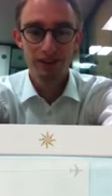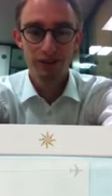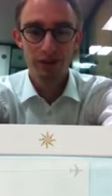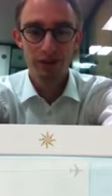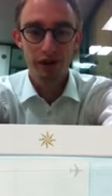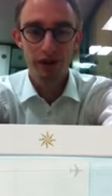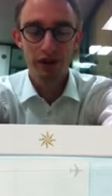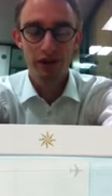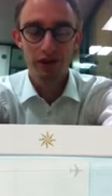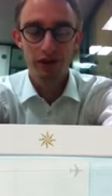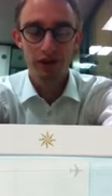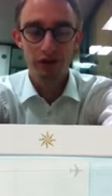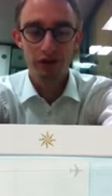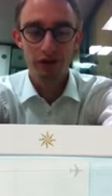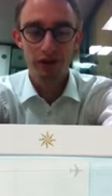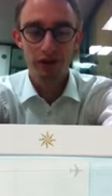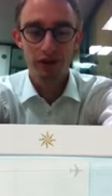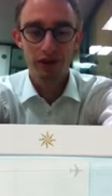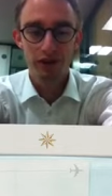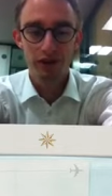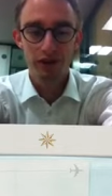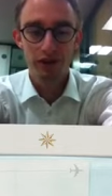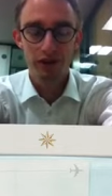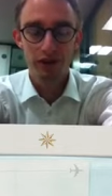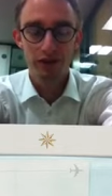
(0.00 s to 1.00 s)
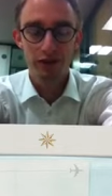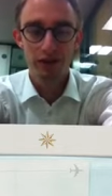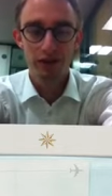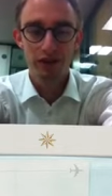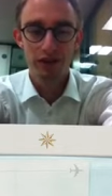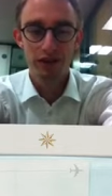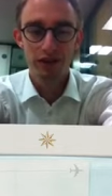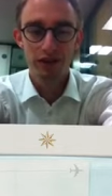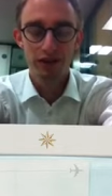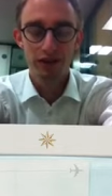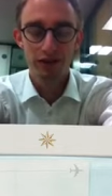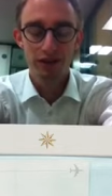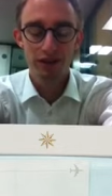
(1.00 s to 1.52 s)
when you're around
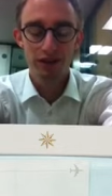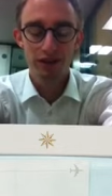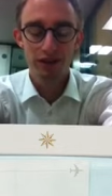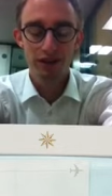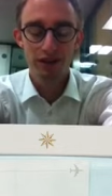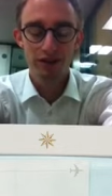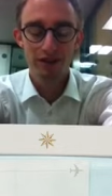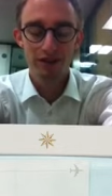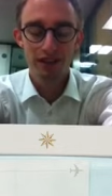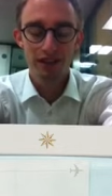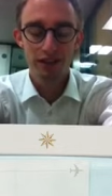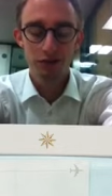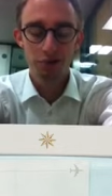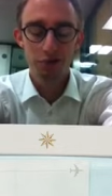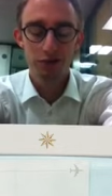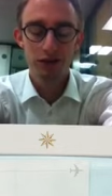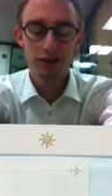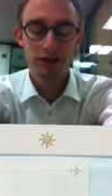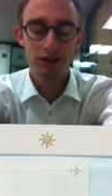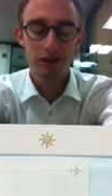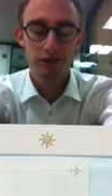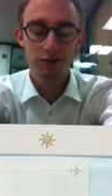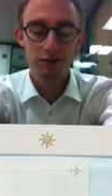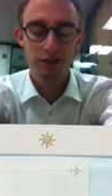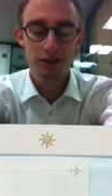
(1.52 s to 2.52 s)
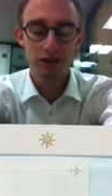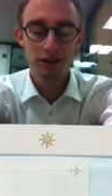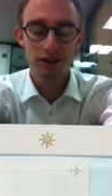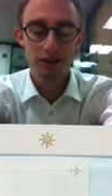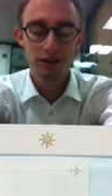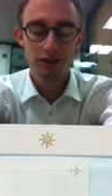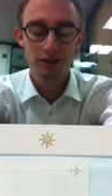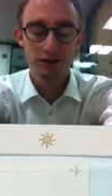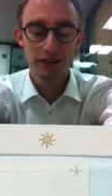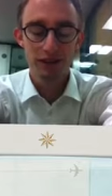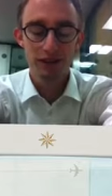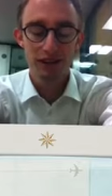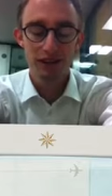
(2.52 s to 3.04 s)
we, we're gonna celebrate your birthday
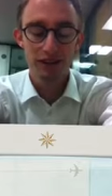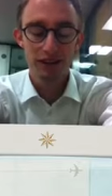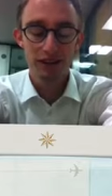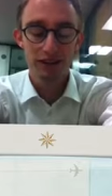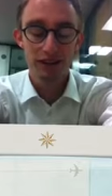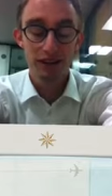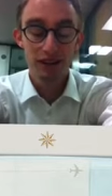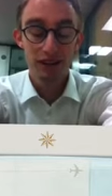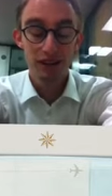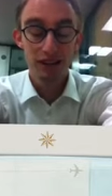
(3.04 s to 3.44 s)
together.